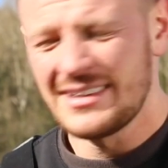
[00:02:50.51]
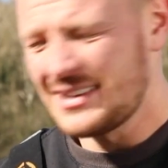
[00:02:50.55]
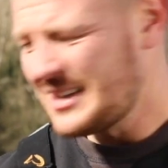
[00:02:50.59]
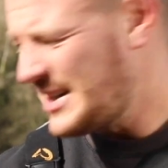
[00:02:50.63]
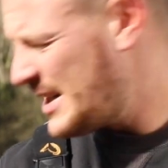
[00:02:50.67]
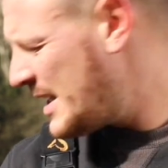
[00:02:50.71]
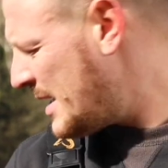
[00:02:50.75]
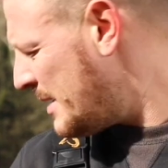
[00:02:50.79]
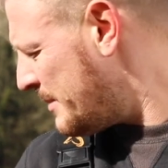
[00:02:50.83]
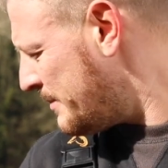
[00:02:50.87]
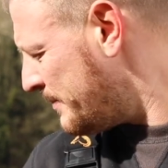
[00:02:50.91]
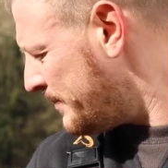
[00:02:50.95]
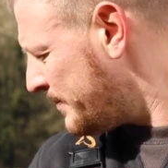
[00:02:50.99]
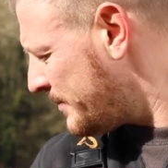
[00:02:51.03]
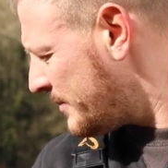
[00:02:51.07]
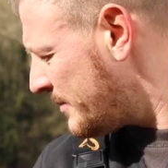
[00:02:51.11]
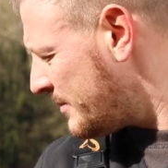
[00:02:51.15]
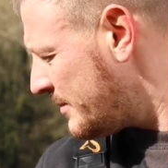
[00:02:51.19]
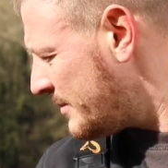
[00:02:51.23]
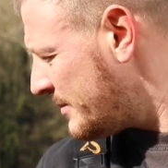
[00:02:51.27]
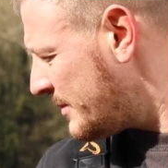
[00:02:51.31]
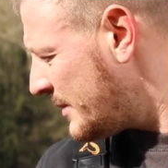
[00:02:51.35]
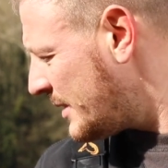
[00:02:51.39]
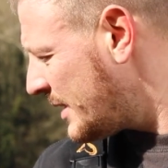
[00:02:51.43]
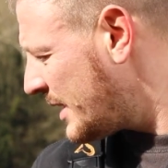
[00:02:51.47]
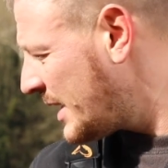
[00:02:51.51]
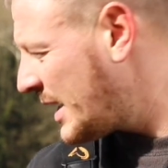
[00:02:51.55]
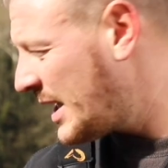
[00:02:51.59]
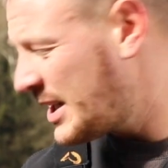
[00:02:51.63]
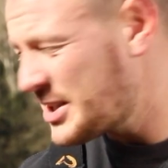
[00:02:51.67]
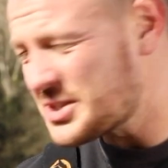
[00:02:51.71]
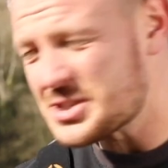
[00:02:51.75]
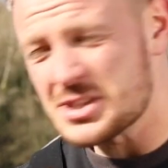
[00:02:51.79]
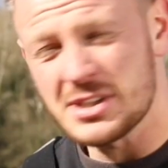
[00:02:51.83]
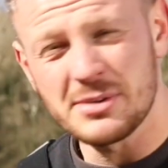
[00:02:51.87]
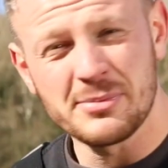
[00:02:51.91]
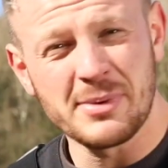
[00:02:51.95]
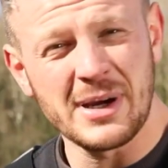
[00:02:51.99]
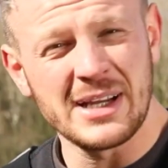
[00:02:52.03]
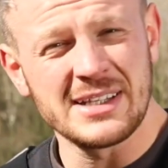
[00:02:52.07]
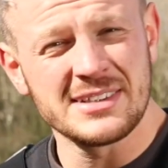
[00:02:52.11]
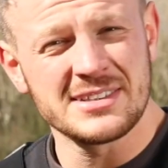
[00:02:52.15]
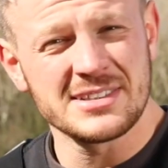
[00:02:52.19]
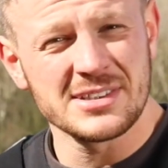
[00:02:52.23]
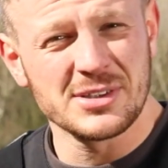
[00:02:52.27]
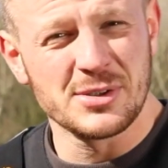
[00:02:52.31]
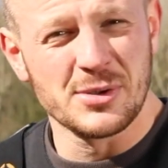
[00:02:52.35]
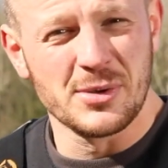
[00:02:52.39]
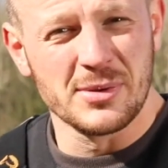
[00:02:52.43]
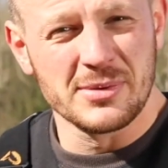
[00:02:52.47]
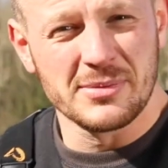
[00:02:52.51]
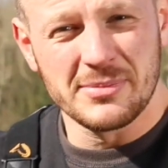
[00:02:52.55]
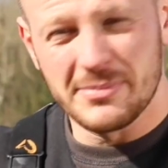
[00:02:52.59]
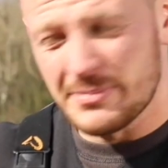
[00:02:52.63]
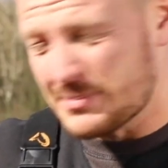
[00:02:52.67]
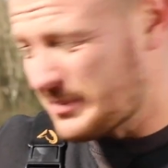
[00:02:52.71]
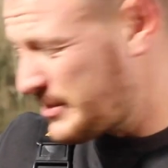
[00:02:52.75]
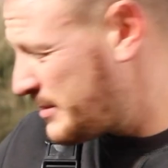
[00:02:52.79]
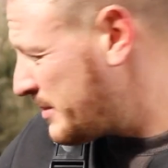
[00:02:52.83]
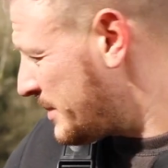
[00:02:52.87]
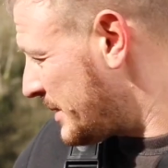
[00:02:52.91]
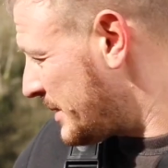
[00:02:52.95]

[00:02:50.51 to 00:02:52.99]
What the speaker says: And I actually went to go and